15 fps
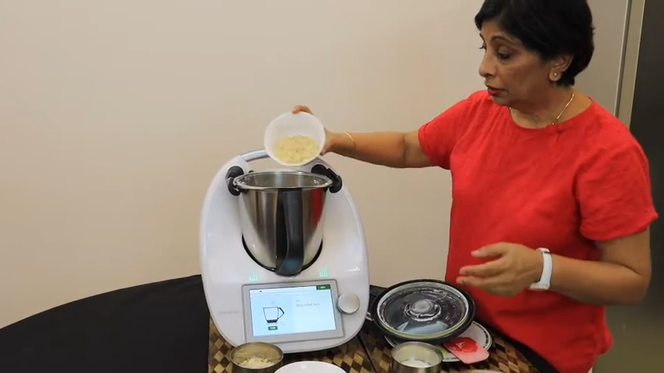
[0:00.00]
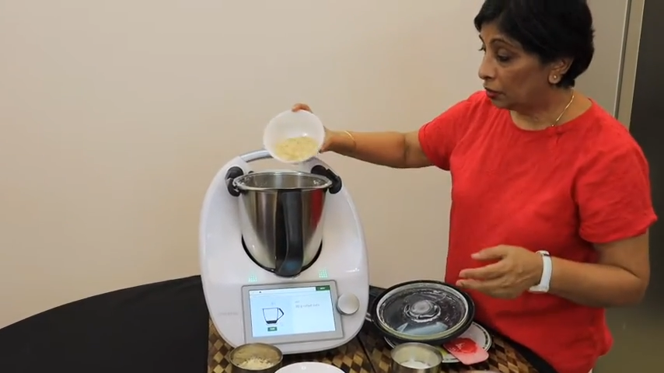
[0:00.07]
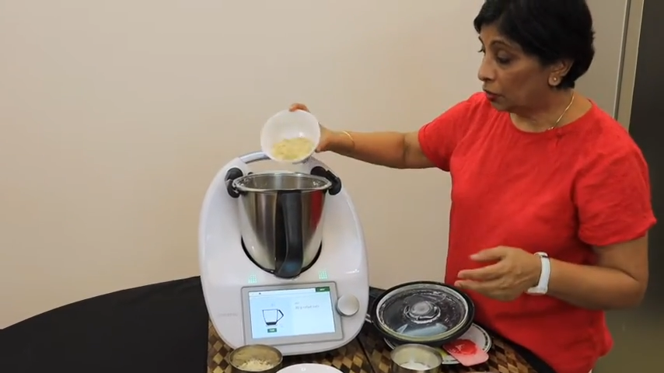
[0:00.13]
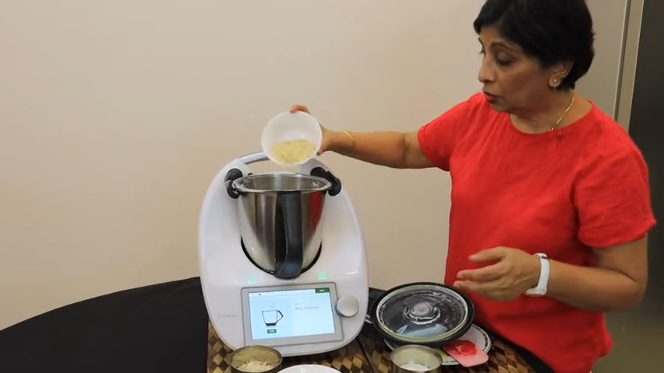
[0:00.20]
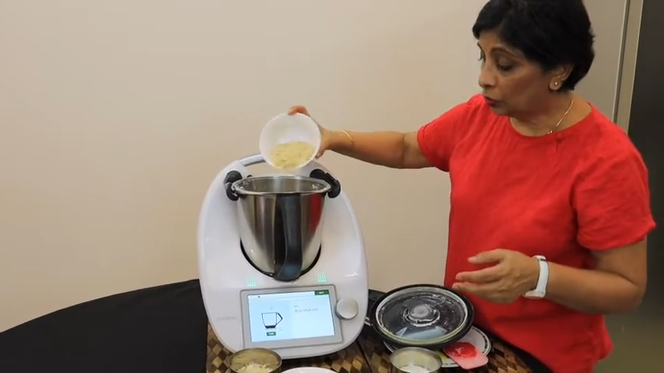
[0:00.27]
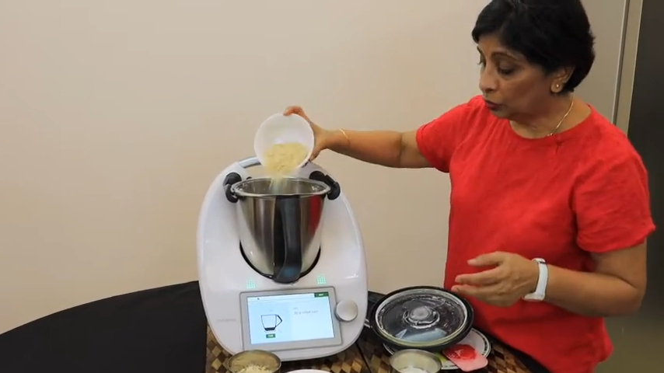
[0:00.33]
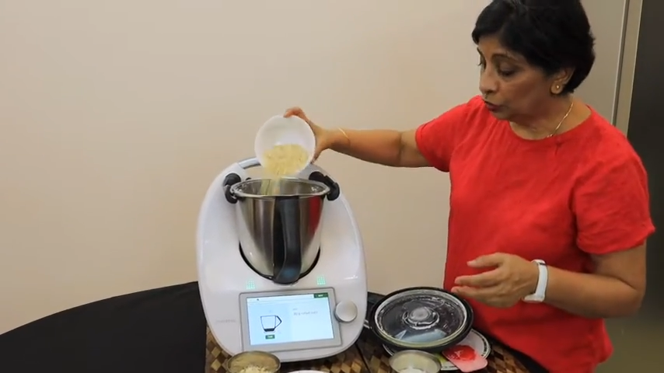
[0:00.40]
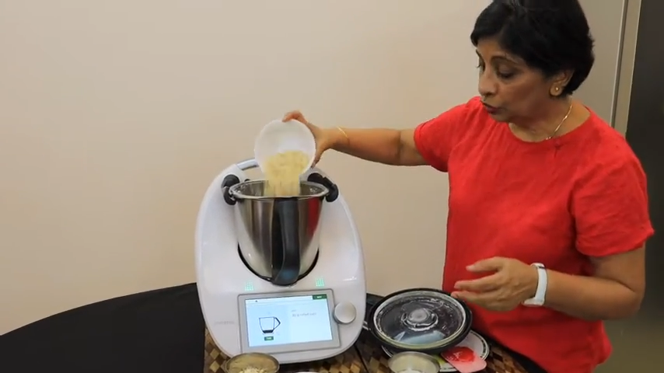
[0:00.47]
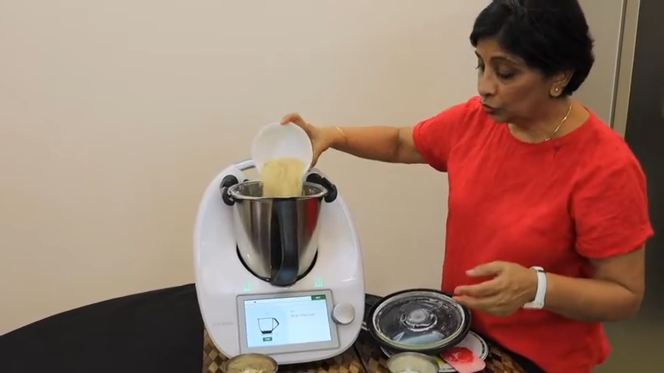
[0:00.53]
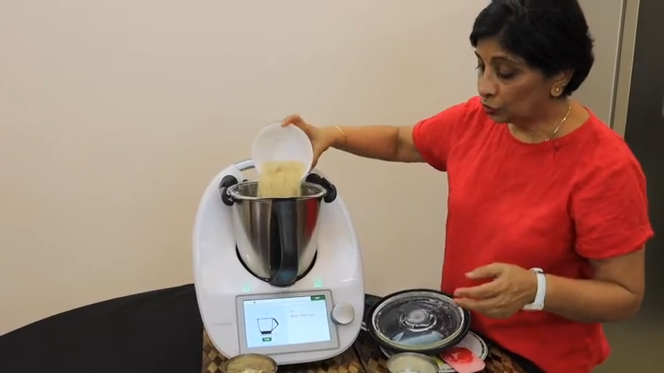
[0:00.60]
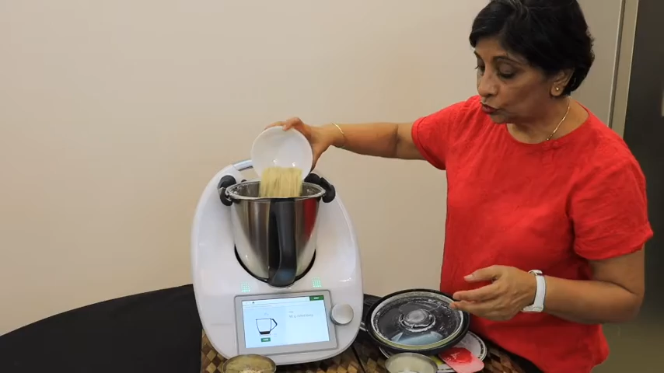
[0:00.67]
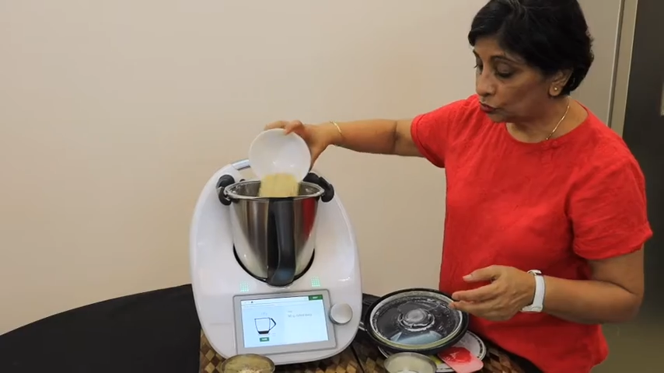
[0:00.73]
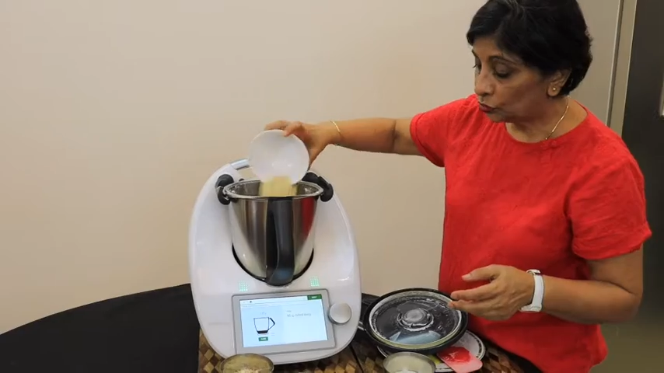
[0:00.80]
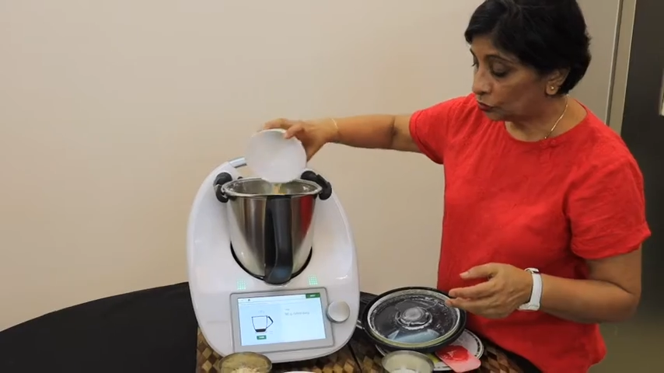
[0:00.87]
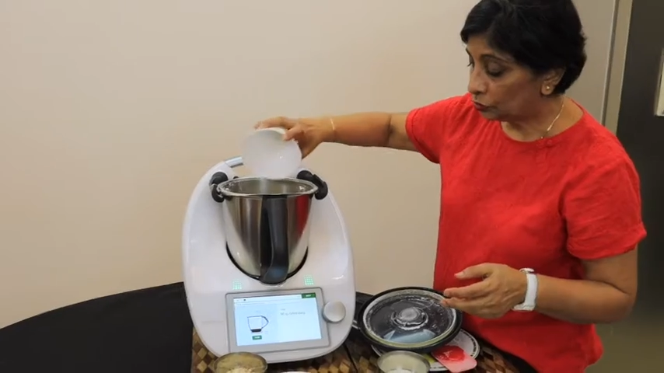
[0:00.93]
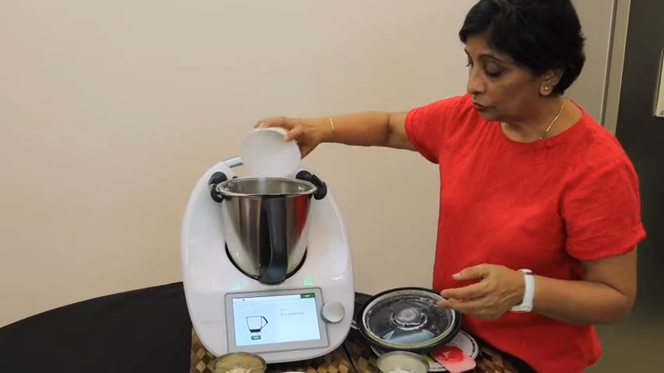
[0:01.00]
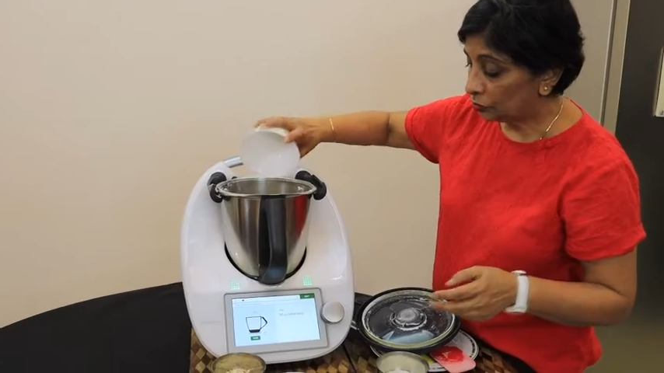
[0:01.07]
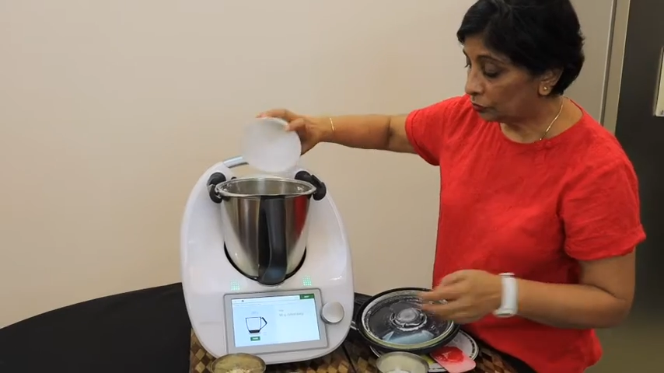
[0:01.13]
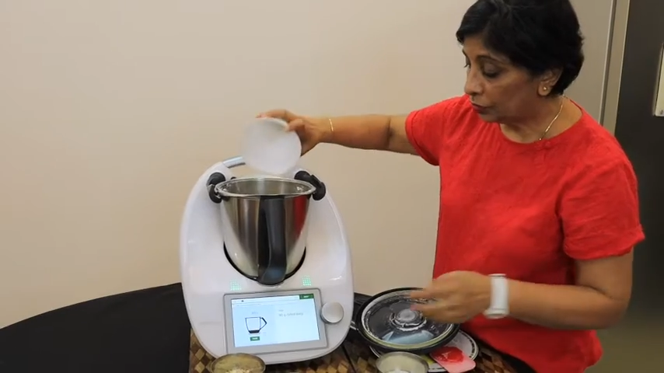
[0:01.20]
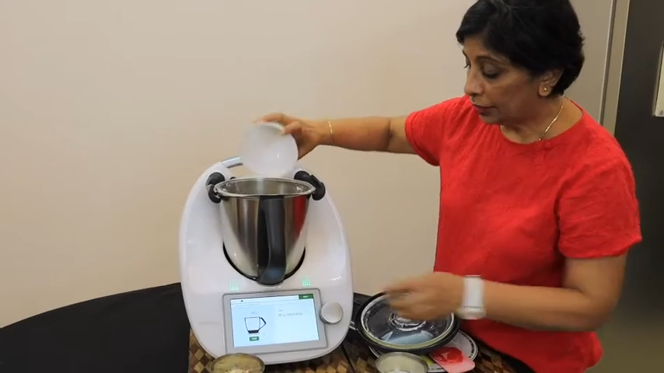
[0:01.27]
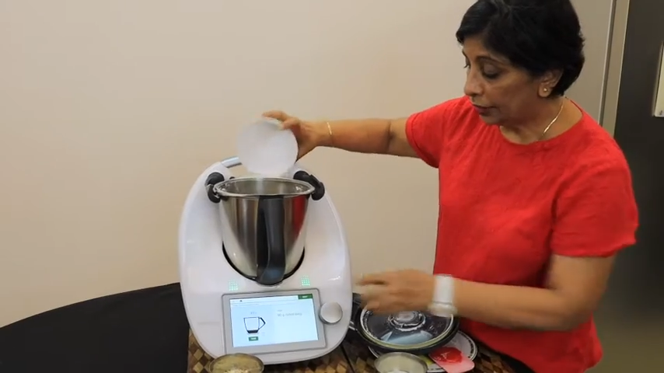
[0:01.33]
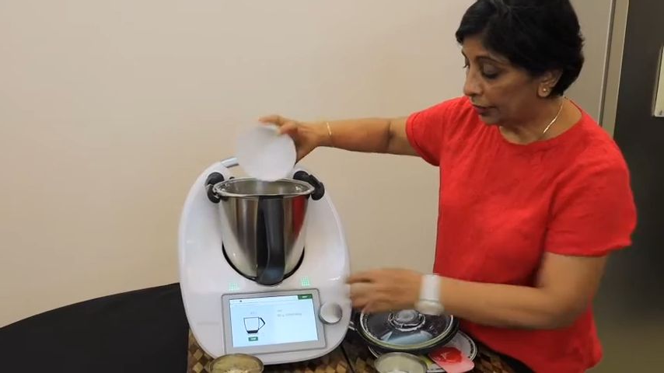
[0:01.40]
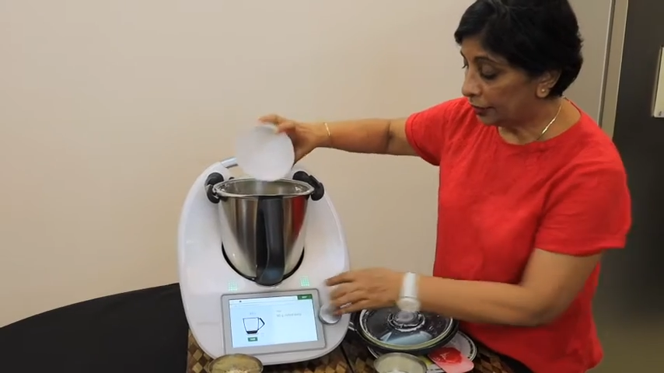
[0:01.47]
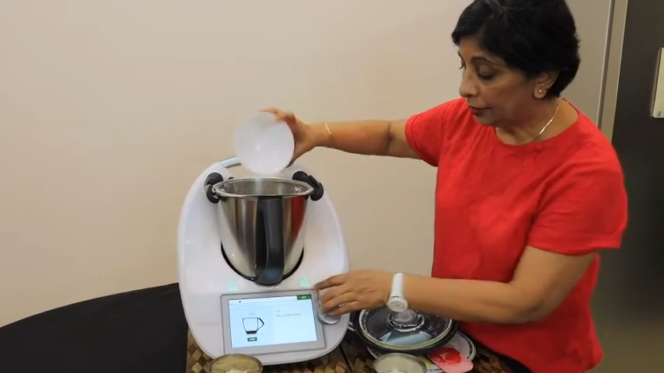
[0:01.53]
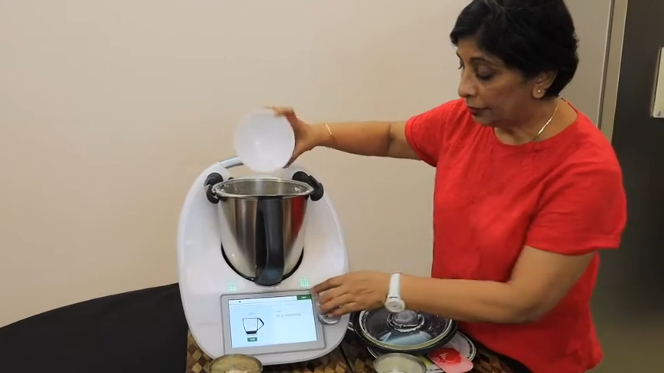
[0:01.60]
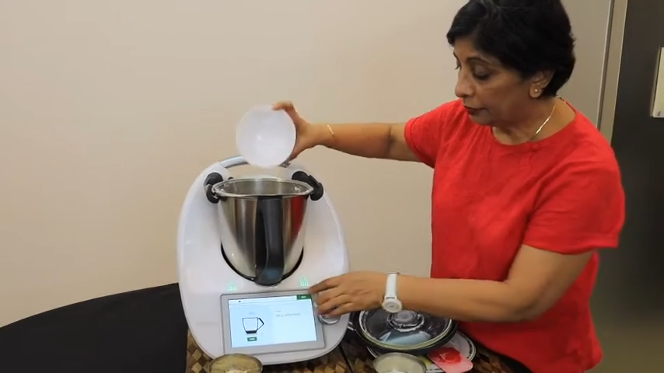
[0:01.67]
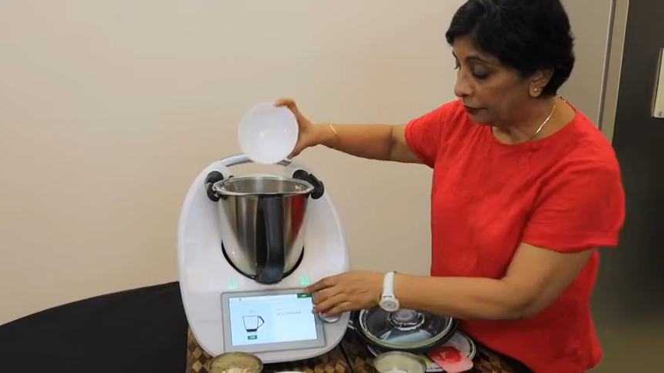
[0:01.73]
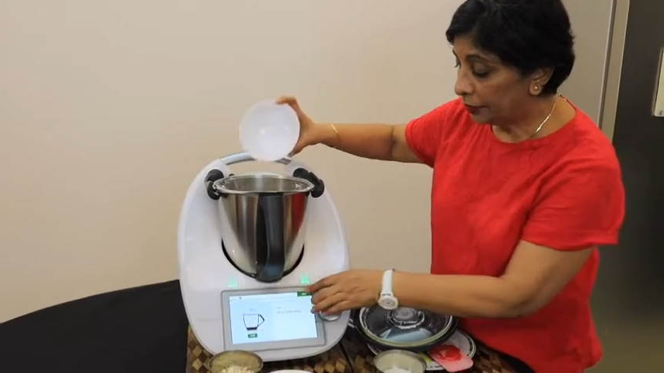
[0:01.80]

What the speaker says: oats, and